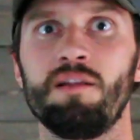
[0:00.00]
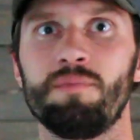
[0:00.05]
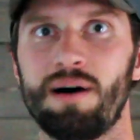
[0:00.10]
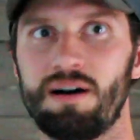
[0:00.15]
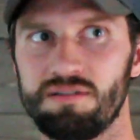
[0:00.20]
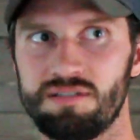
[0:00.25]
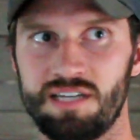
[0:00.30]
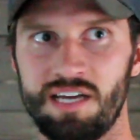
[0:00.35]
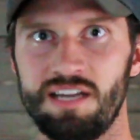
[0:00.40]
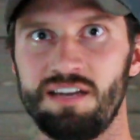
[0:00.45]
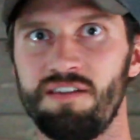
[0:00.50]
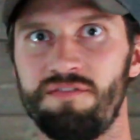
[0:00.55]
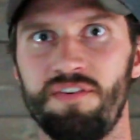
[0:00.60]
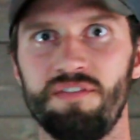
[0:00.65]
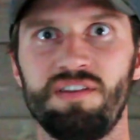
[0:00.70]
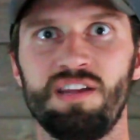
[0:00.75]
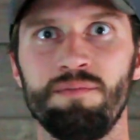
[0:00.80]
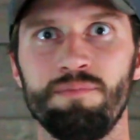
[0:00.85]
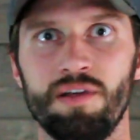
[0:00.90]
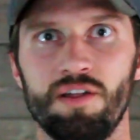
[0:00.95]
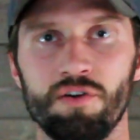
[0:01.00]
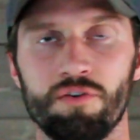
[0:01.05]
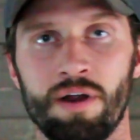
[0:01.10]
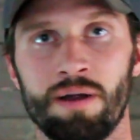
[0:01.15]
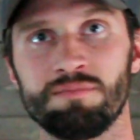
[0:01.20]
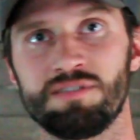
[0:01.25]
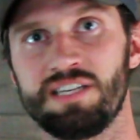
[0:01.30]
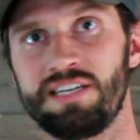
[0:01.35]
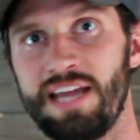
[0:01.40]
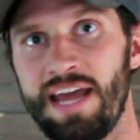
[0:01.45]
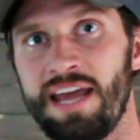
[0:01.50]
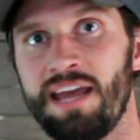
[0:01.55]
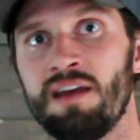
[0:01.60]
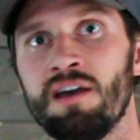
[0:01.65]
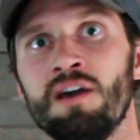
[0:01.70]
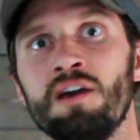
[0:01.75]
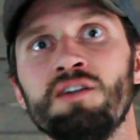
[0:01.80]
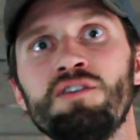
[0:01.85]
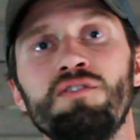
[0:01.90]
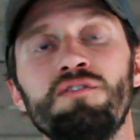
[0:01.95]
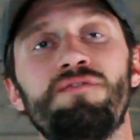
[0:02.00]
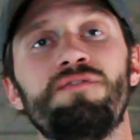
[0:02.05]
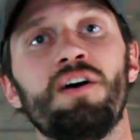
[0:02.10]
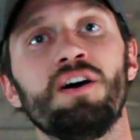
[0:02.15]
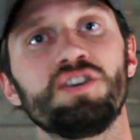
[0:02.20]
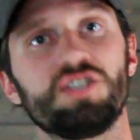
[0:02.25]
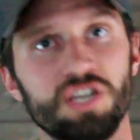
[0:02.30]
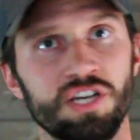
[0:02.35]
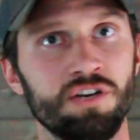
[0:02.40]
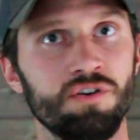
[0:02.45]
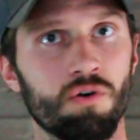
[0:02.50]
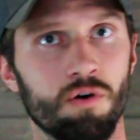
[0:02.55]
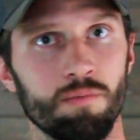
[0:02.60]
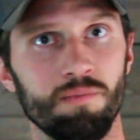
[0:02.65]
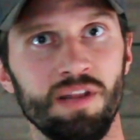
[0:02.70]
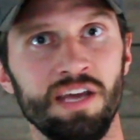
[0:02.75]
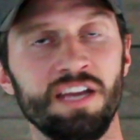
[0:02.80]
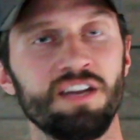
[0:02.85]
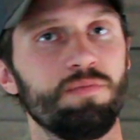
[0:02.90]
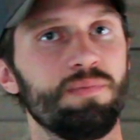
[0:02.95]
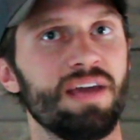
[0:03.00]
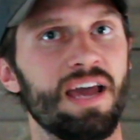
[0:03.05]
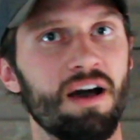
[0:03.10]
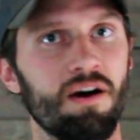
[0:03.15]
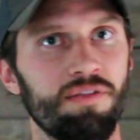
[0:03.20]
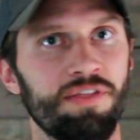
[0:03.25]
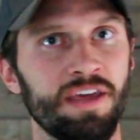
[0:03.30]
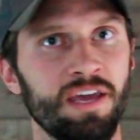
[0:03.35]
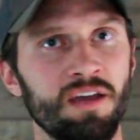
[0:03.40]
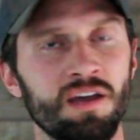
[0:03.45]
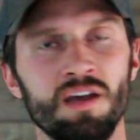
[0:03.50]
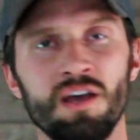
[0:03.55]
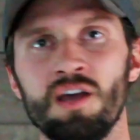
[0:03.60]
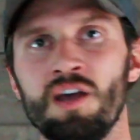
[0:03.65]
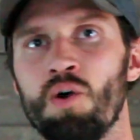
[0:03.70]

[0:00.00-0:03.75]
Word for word: about 10 to 15 milligrams a day to function normally and to be healthy,